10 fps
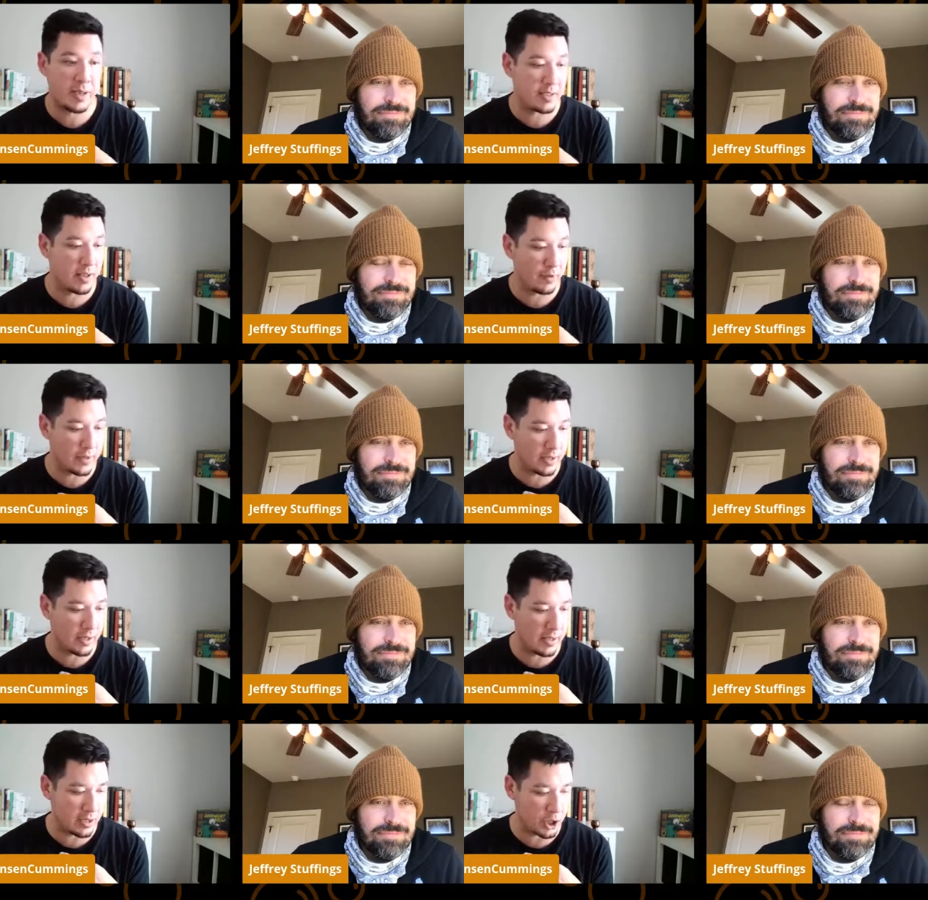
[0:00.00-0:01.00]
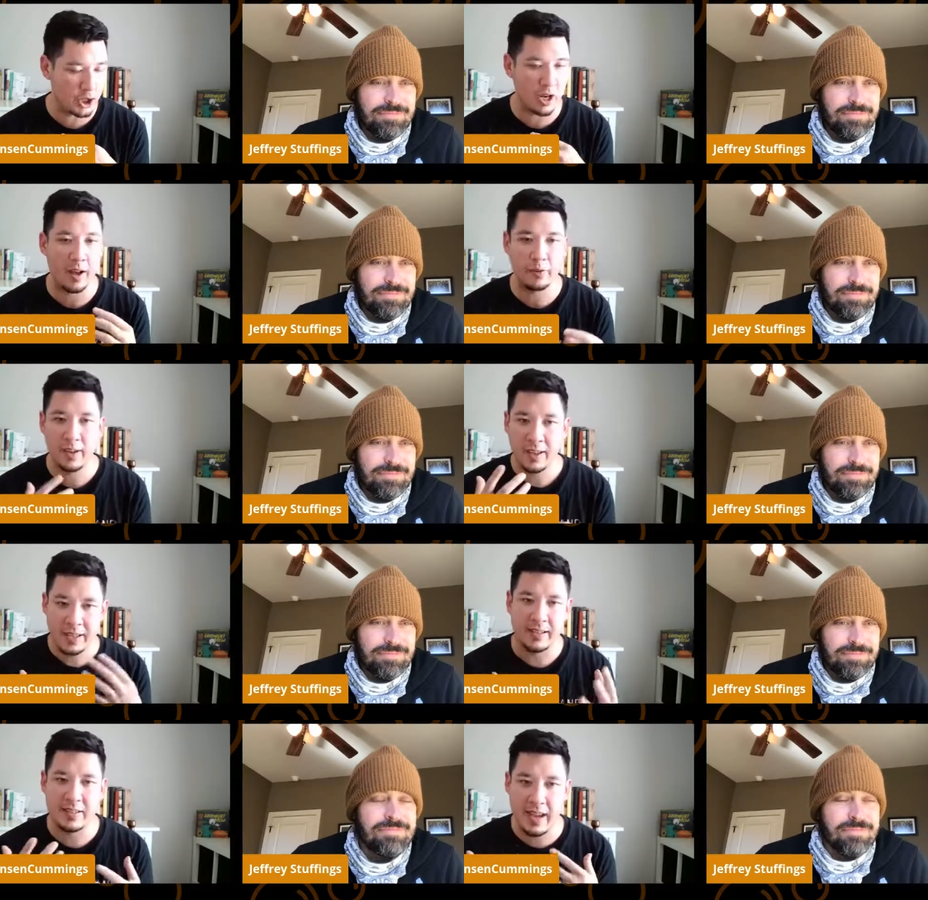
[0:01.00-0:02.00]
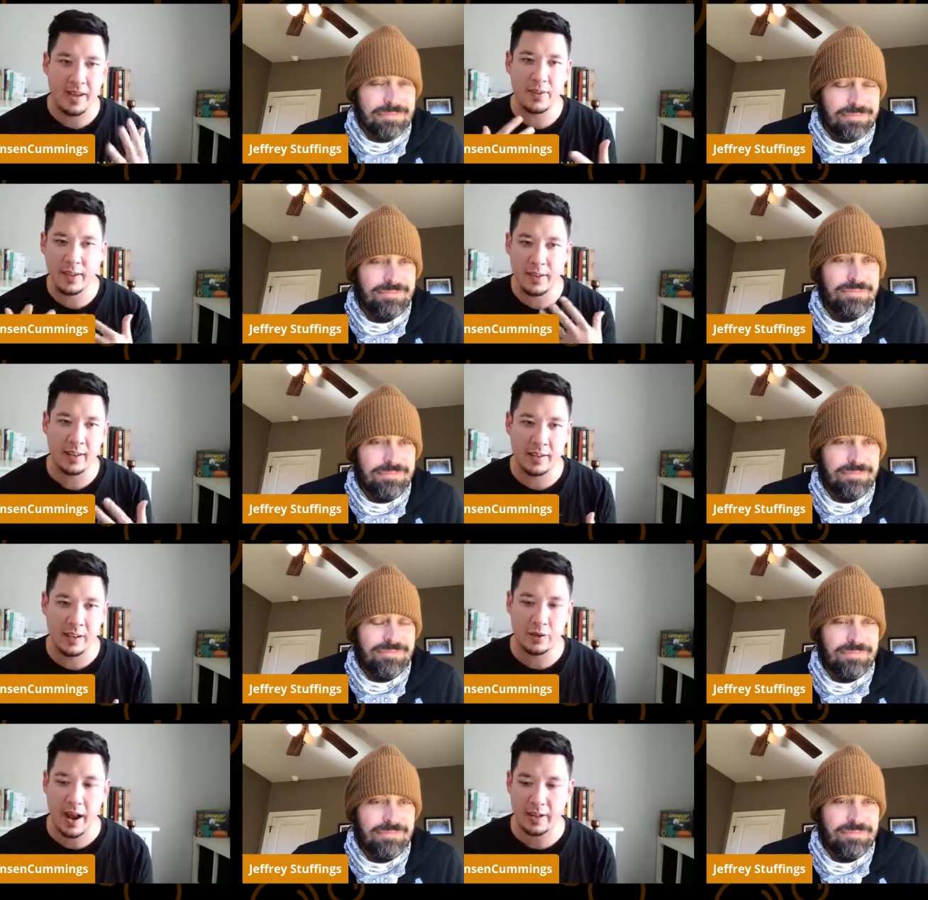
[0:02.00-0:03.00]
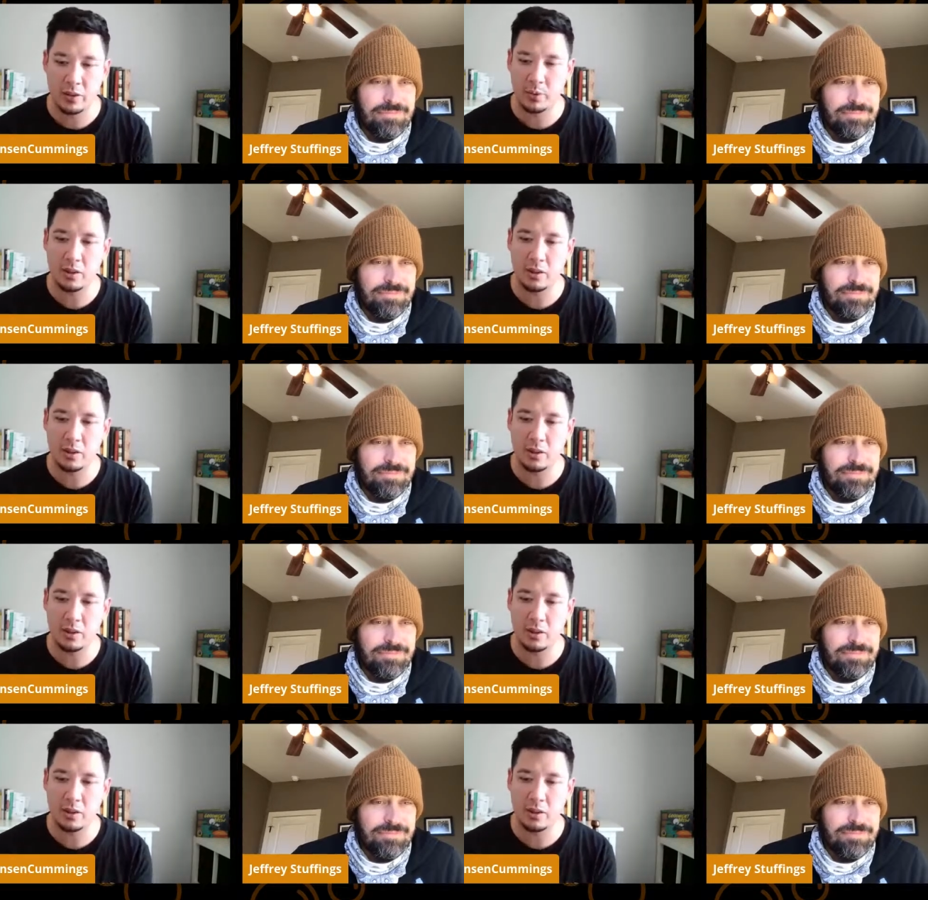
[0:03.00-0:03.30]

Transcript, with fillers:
Speaker 1: myself as a as a chef in diving in and interacting